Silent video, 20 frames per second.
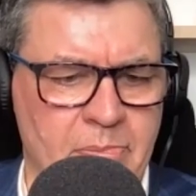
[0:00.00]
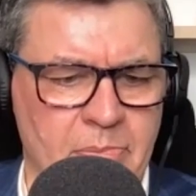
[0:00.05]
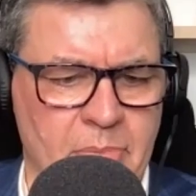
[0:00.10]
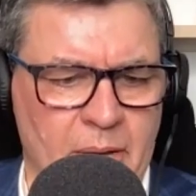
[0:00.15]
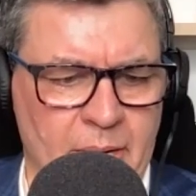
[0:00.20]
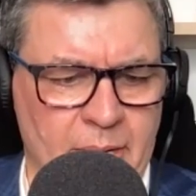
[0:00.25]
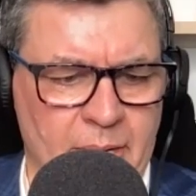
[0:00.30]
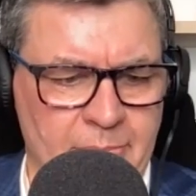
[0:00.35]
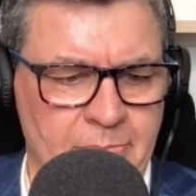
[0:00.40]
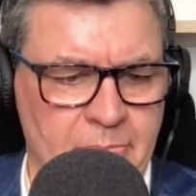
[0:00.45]

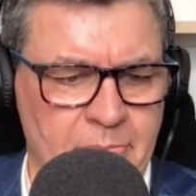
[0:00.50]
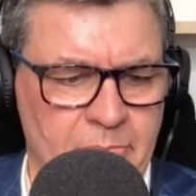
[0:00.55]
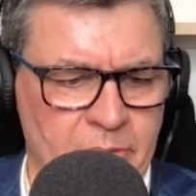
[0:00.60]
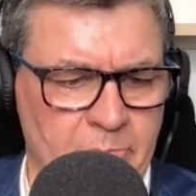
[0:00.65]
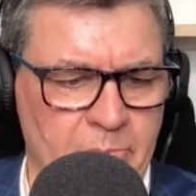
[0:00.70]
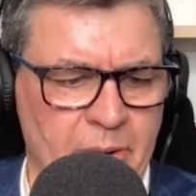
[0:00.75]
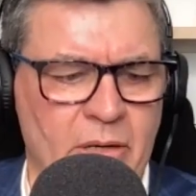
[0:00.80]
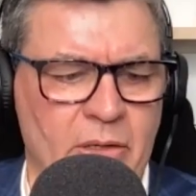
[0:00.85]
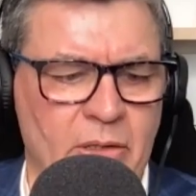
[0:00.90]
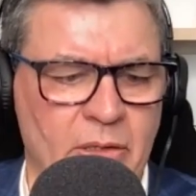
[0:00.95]

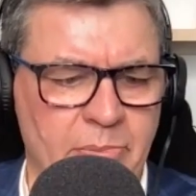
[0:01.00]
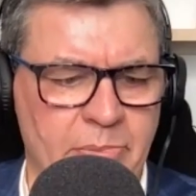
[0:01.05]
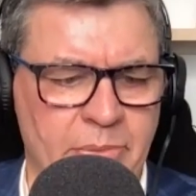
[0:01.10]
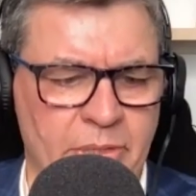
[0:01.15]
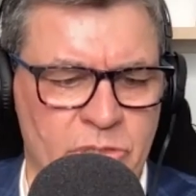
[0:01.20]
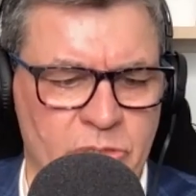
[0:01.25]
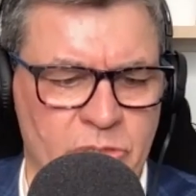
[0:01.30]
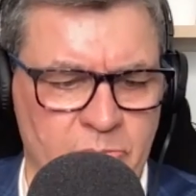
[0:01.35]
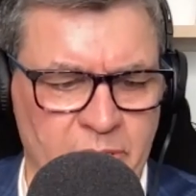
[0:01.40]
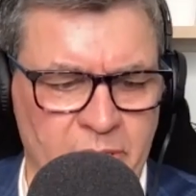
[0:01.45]
barrel of
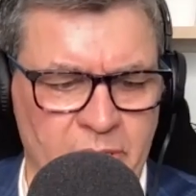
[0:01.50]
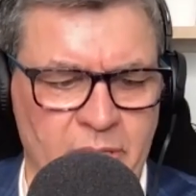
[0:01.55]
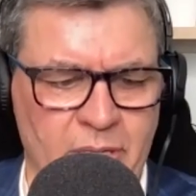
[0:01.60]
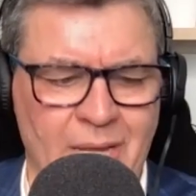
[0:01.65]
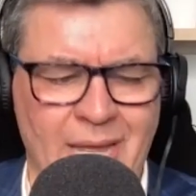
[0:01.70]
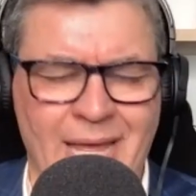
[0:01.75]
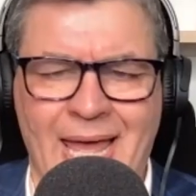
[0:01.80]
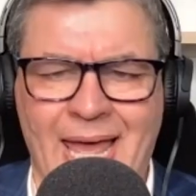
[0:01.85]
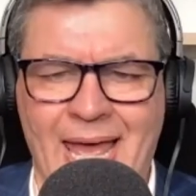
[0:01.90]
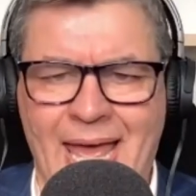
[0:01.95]
bitumen
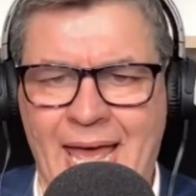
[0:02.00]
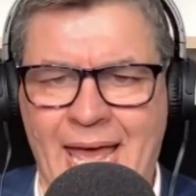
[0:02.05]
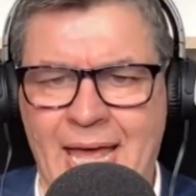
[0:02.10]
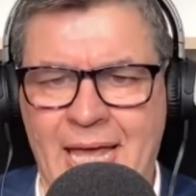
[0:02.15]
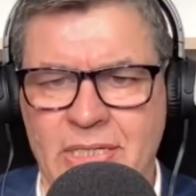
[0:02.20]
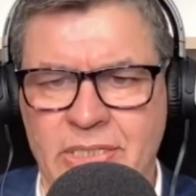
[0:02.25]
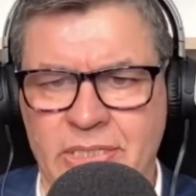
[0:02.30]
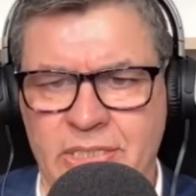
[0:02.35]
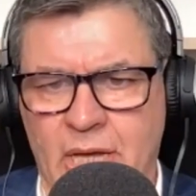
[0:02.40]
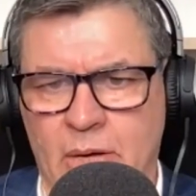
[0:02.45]

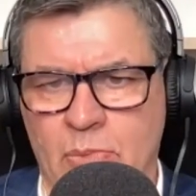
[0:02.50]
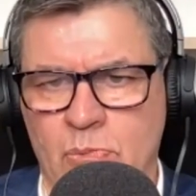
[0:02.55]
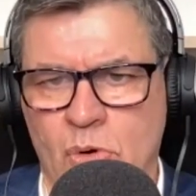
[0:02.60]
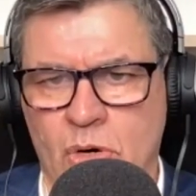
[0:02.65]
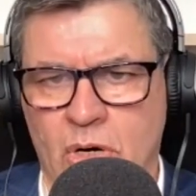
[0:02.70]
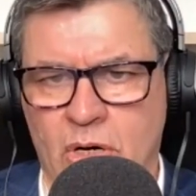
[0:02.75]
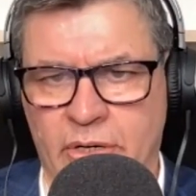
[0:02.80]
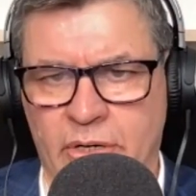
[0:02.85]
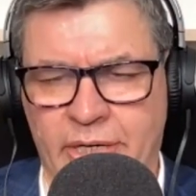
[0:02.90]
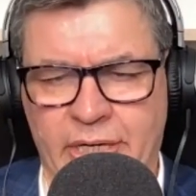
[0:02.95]
has
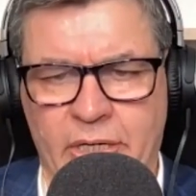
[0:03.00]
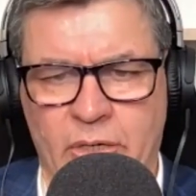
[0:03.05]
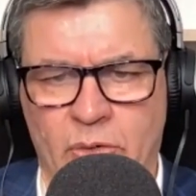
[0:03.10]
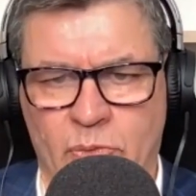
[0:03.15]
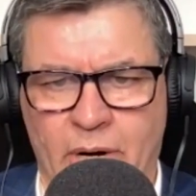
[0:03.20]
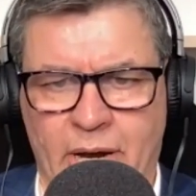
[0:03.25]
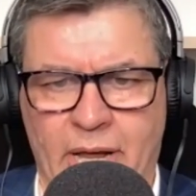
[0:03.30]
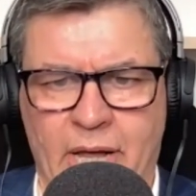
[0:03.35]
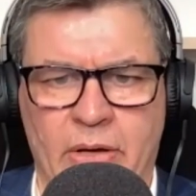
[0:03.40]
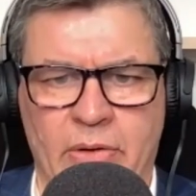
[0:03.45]
somewhere in
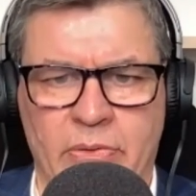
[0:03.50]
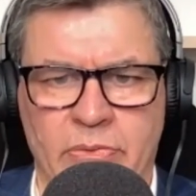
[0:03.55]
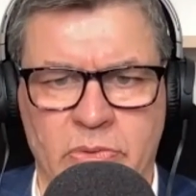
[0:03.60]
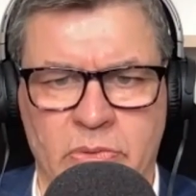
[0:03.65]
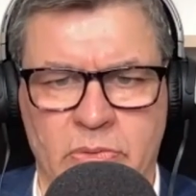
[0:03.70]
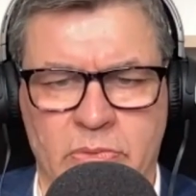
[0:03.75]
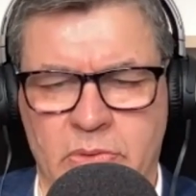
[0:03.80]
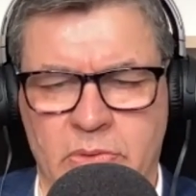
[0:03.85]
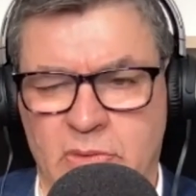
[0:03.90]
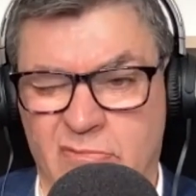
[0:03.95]

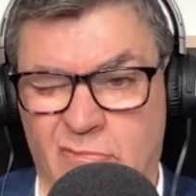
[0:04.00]
around